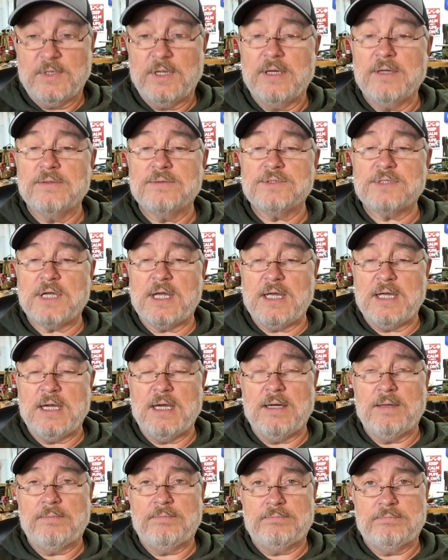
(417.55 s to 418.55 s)
Here's a
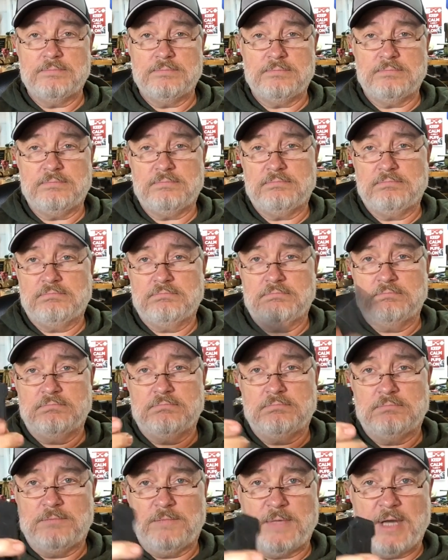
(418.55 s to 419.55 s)
uh,
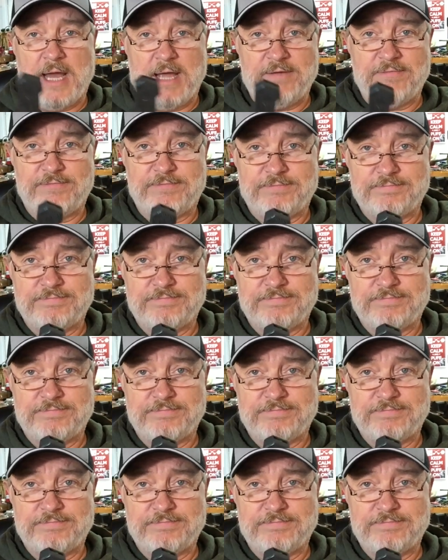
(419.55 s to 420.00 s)
knife.